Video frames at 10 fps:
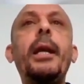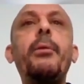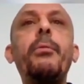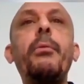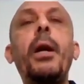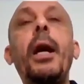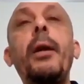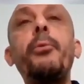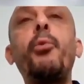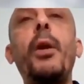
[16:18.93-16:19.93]
Now,
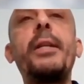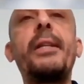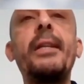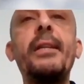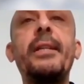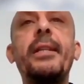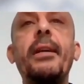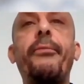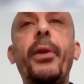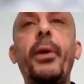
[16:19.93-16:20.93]
how to
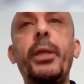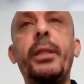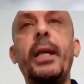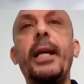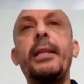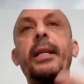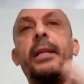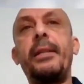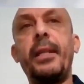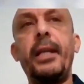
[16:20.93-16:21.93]
assess the fluids
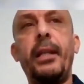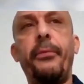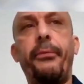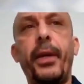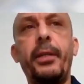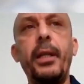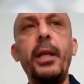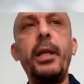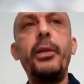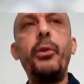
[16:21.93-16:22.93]
and its side effect?
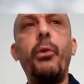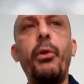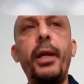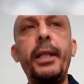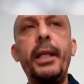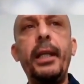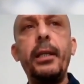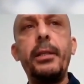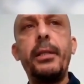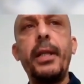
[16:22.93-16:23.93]
You
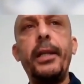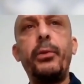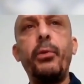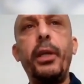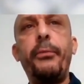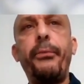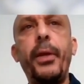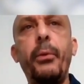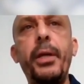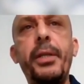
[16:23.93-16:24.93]
already decide to
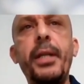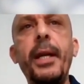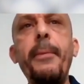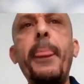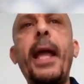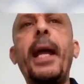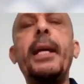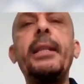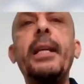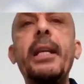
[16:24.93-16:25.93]
give fluids,
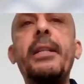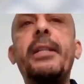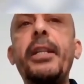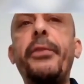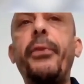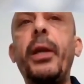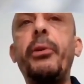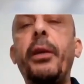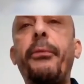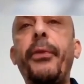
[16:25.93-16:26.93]
and is this
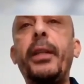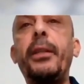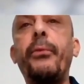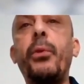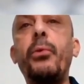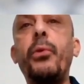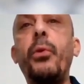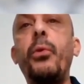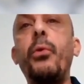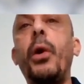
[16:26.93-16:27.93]
fluid effective or
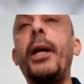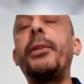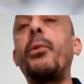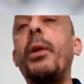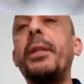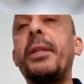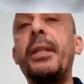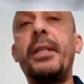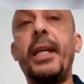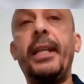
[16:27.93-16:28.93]
no? And
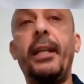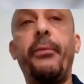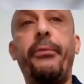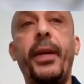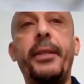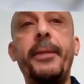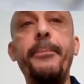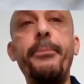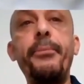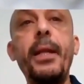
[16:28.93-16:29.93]
what is the side effect?